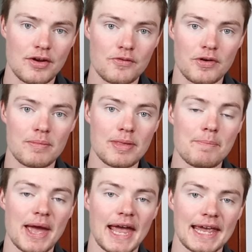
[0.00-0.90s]
from the
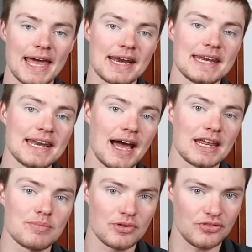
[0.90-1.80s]
bank at a
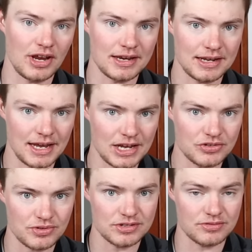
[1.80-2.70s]
9%
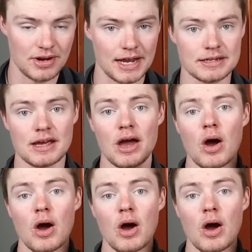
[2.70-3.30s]
interest rate.